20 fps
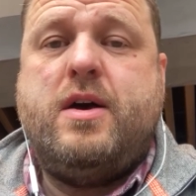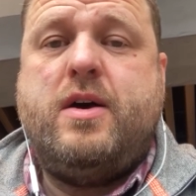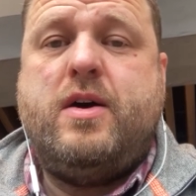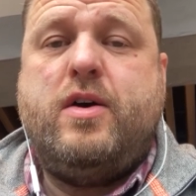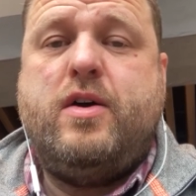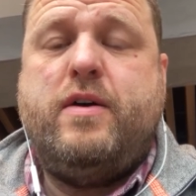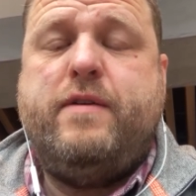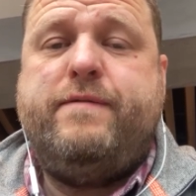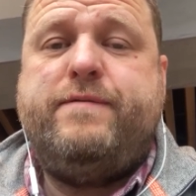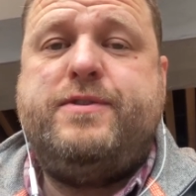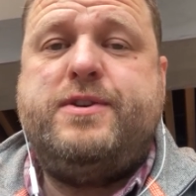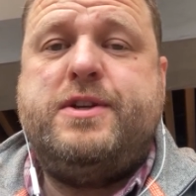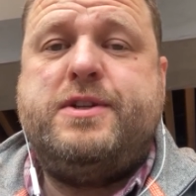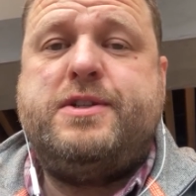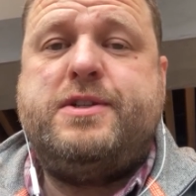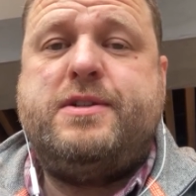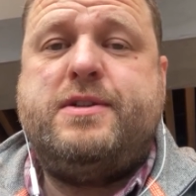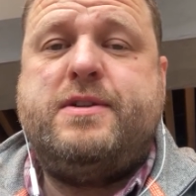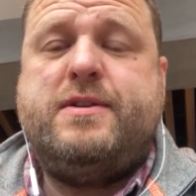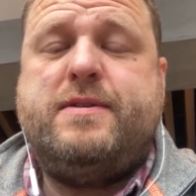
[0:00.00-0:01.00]
I've
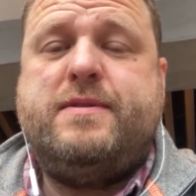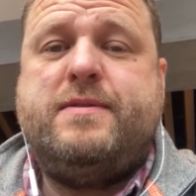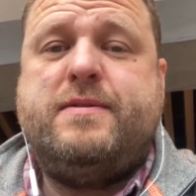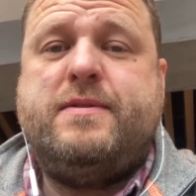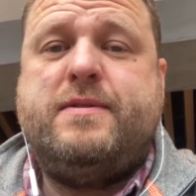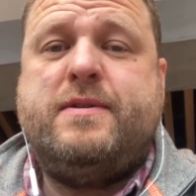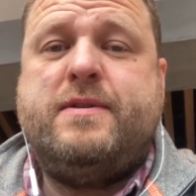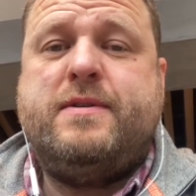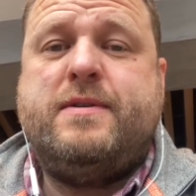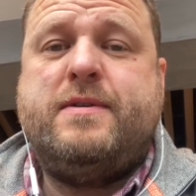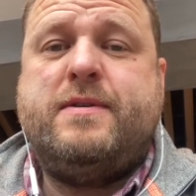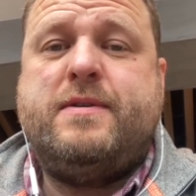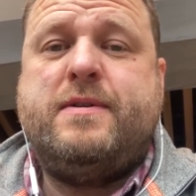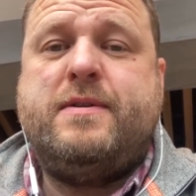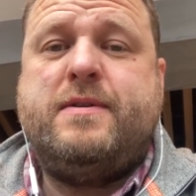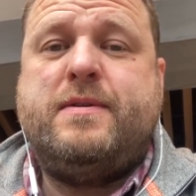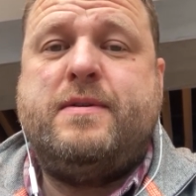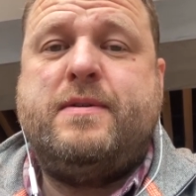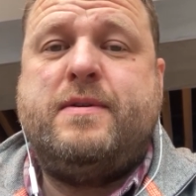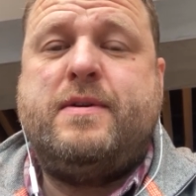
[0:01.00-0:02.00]
just
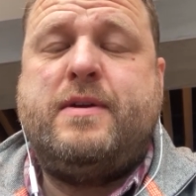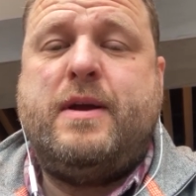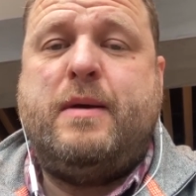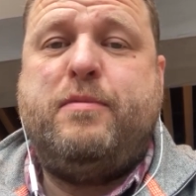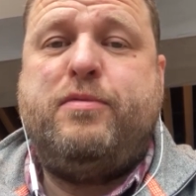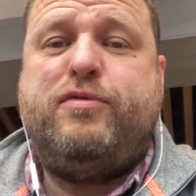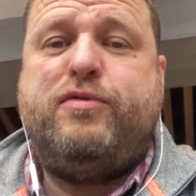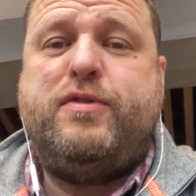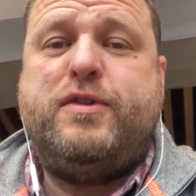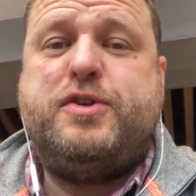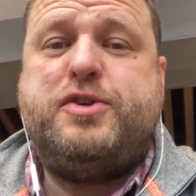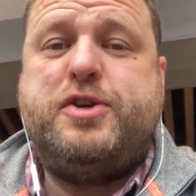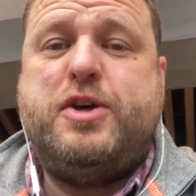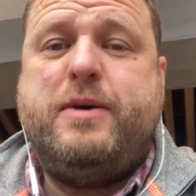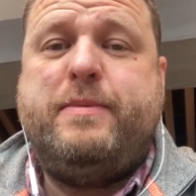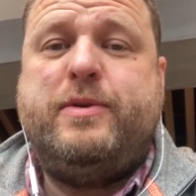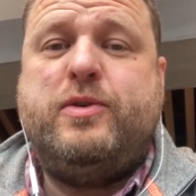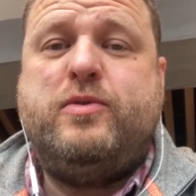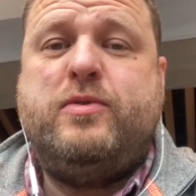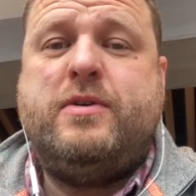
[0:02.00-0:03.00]
come through the
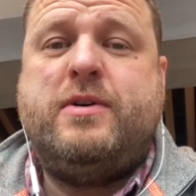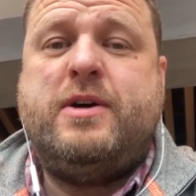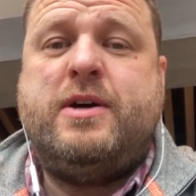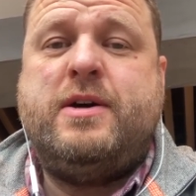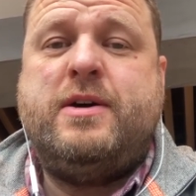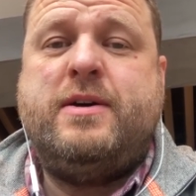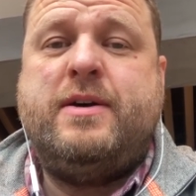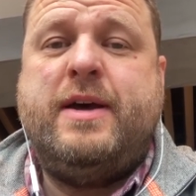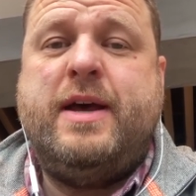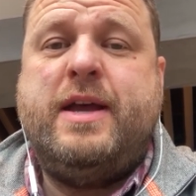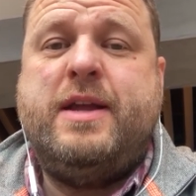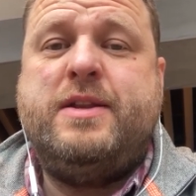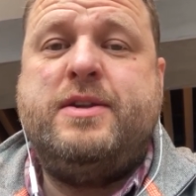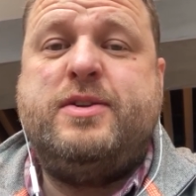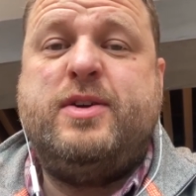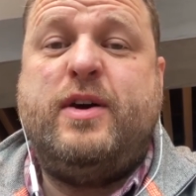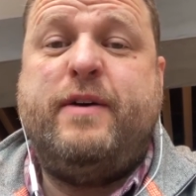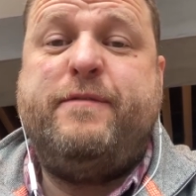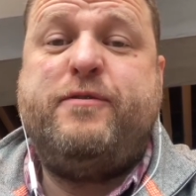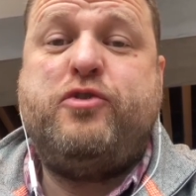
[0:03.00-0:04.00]
terminal and
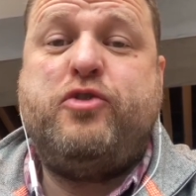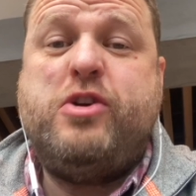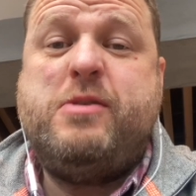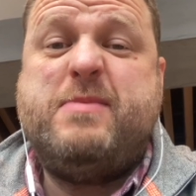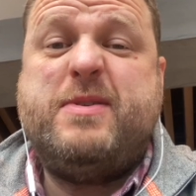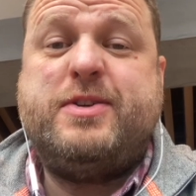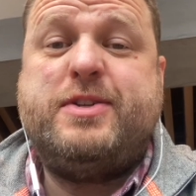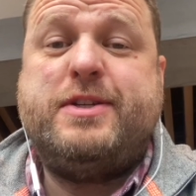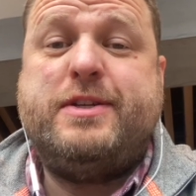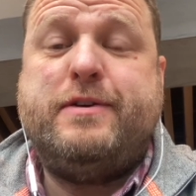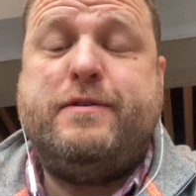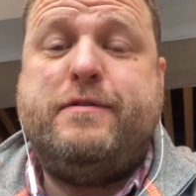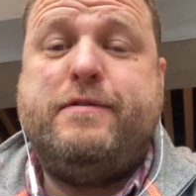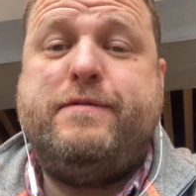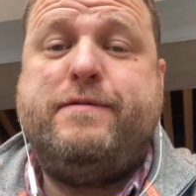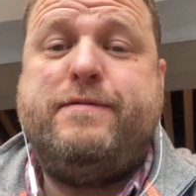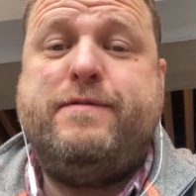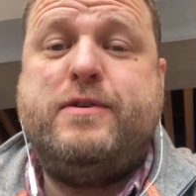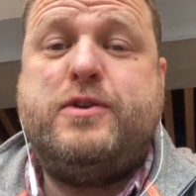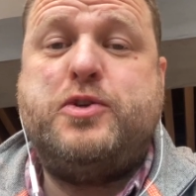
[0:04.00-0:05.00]
I've treated
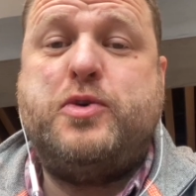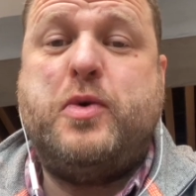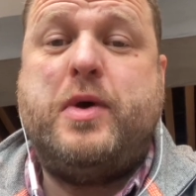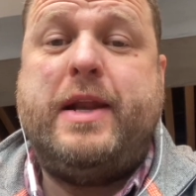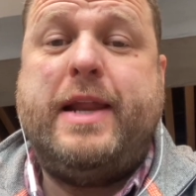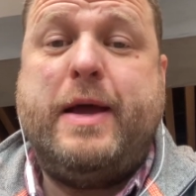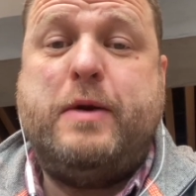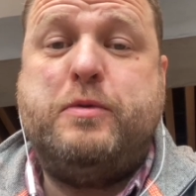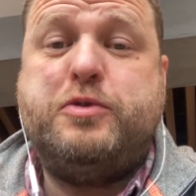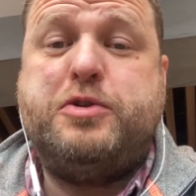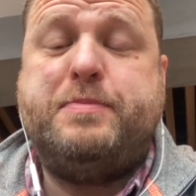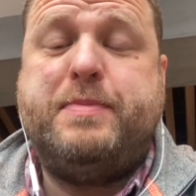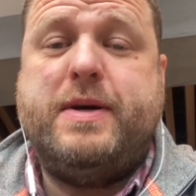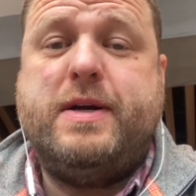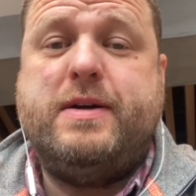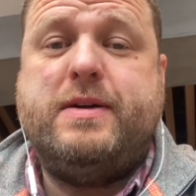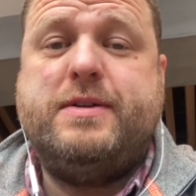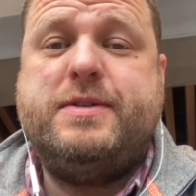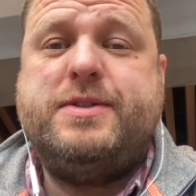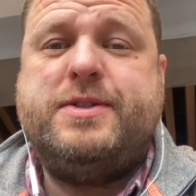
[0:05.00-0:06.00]
myself to a lounge
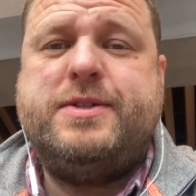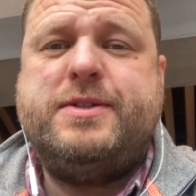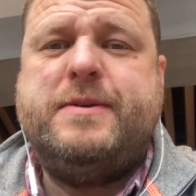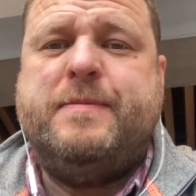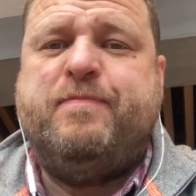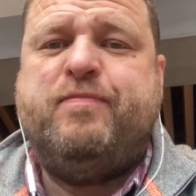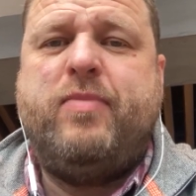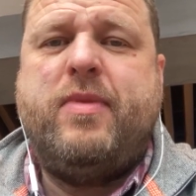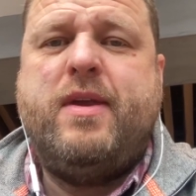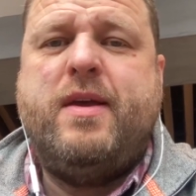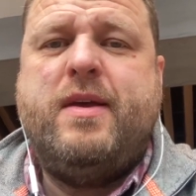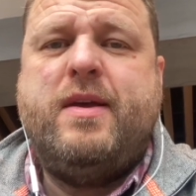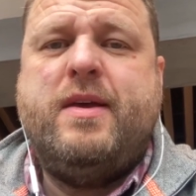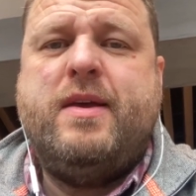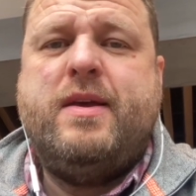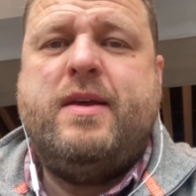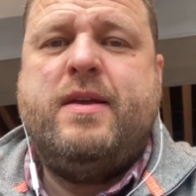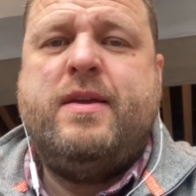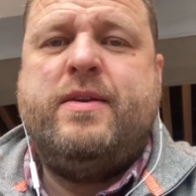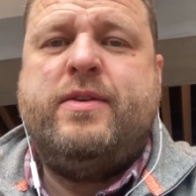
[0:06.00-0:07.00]
pass.
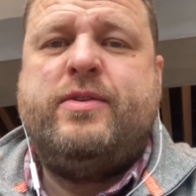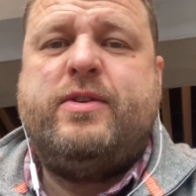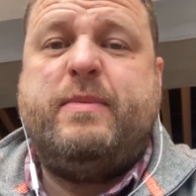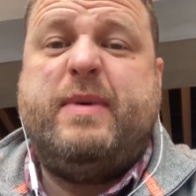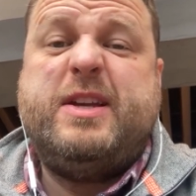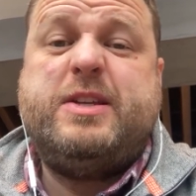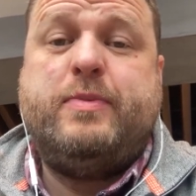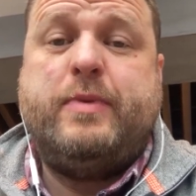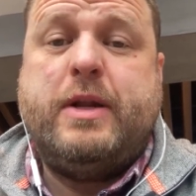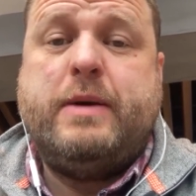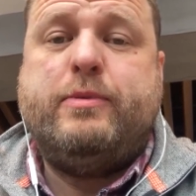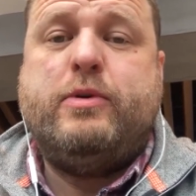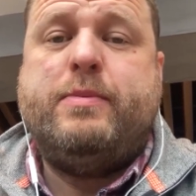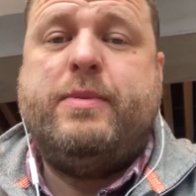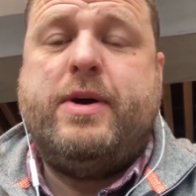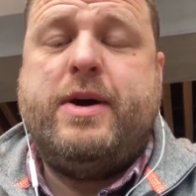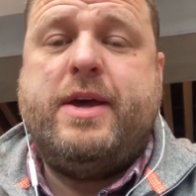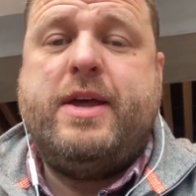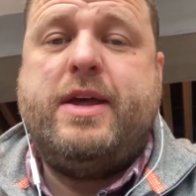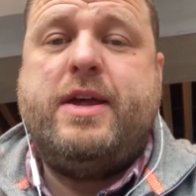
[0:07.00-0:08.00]
So basically when I bought
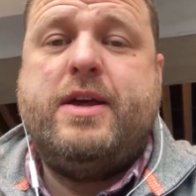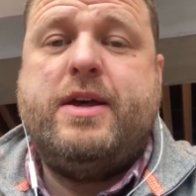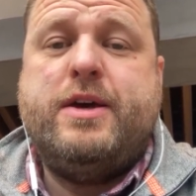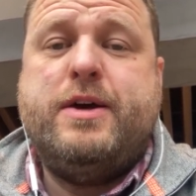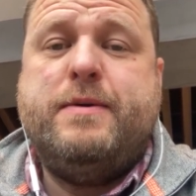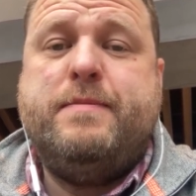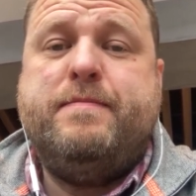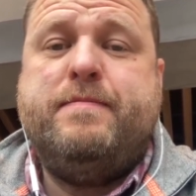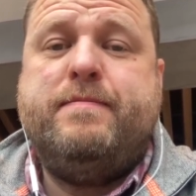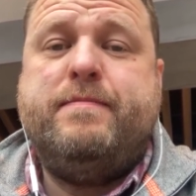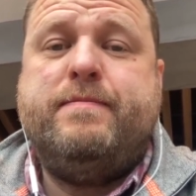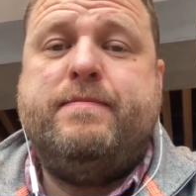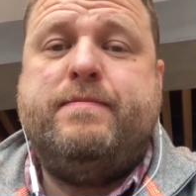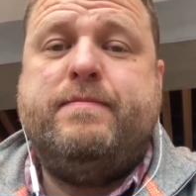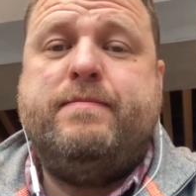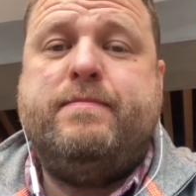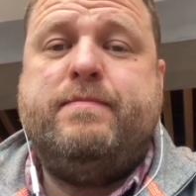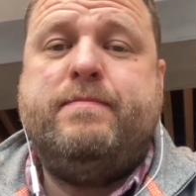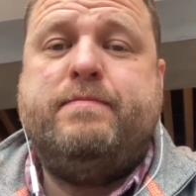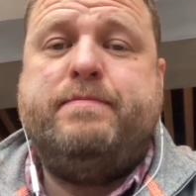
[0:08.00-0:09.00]
my
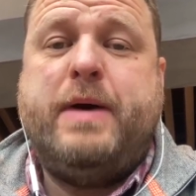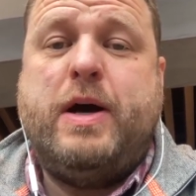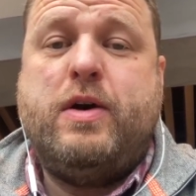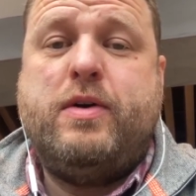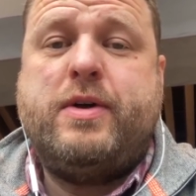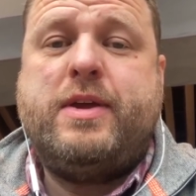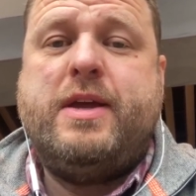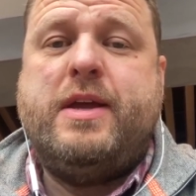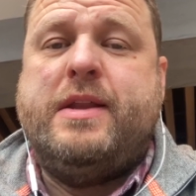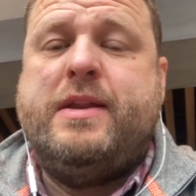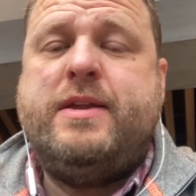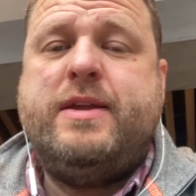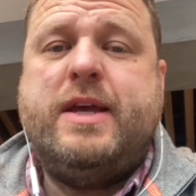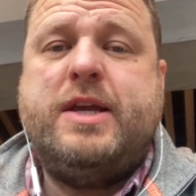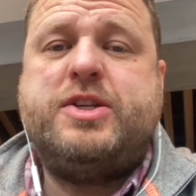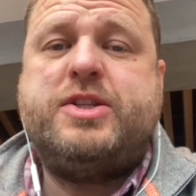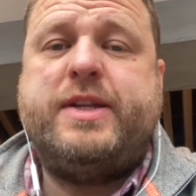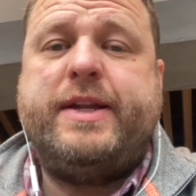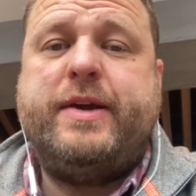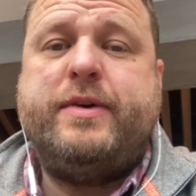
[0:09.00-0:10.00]
parking
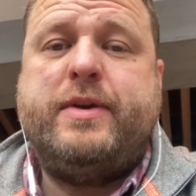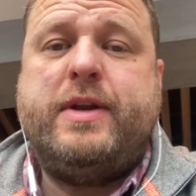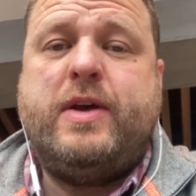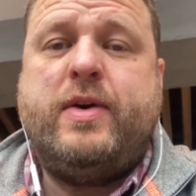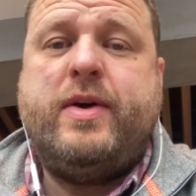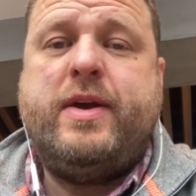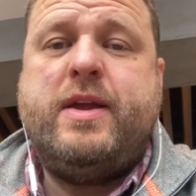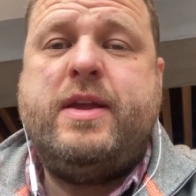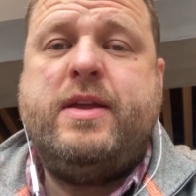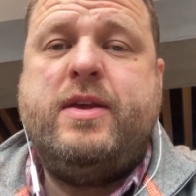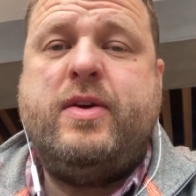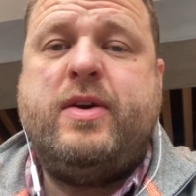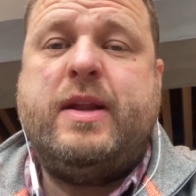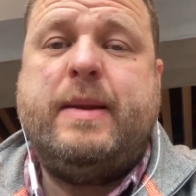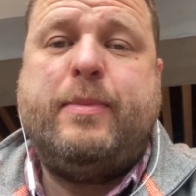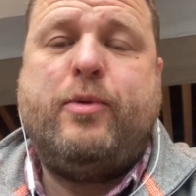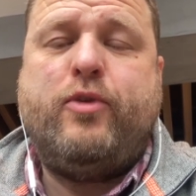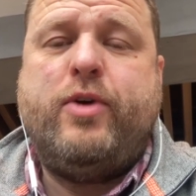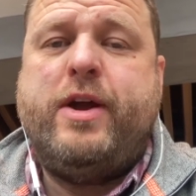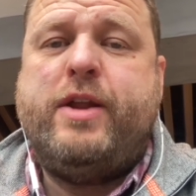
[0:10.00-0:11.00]
yesterday online, you can
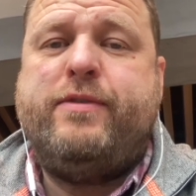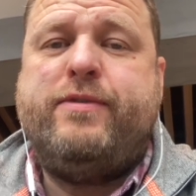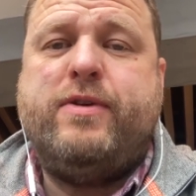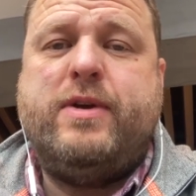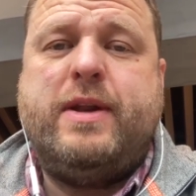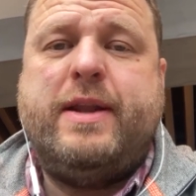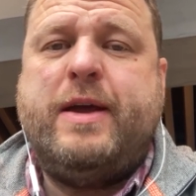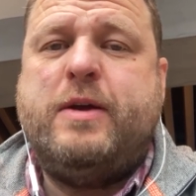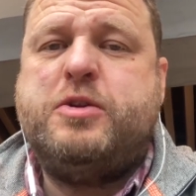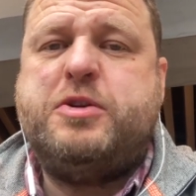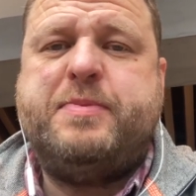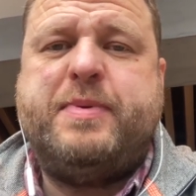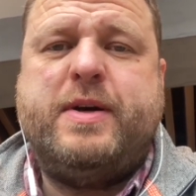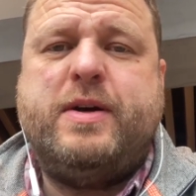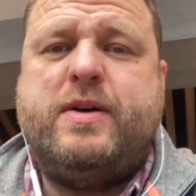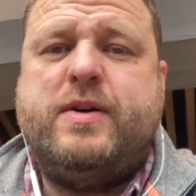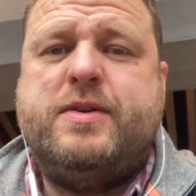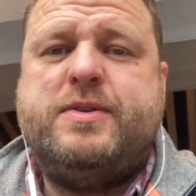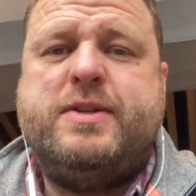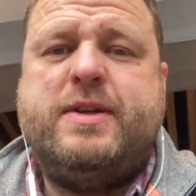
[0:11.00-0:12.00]
upgrade for a lounge
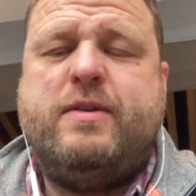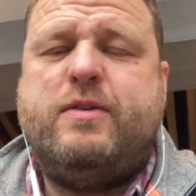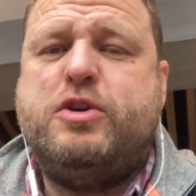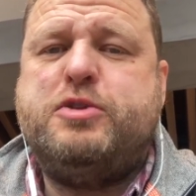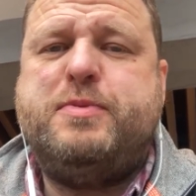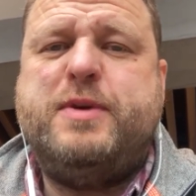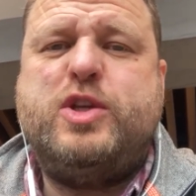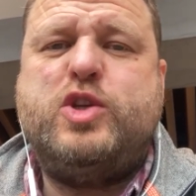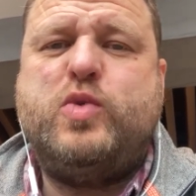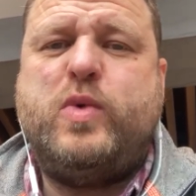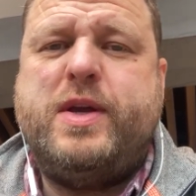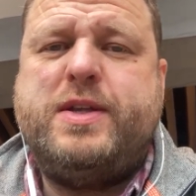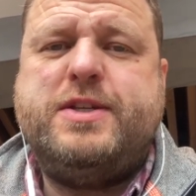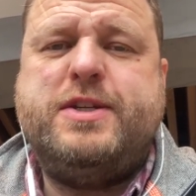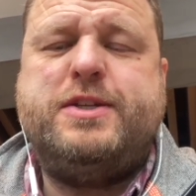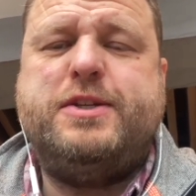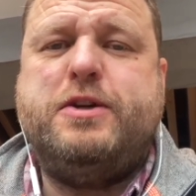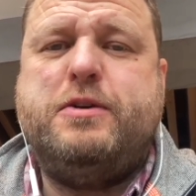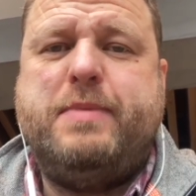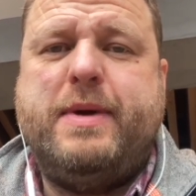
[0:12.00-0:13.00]
pass. It cost me
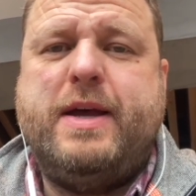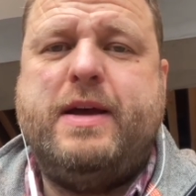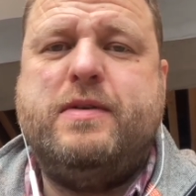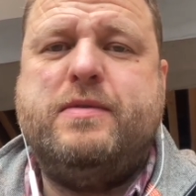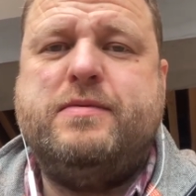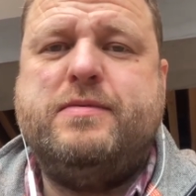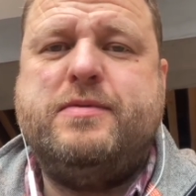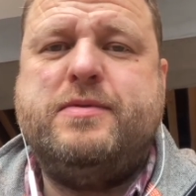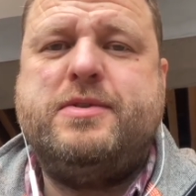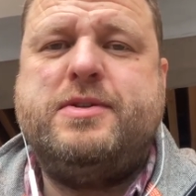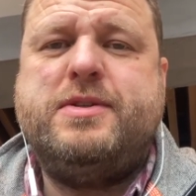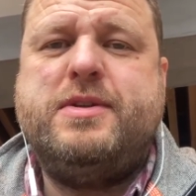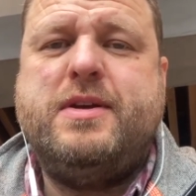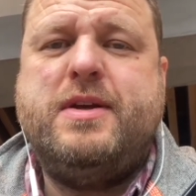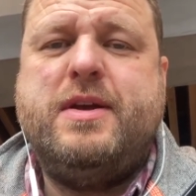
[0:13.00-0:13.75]
£22.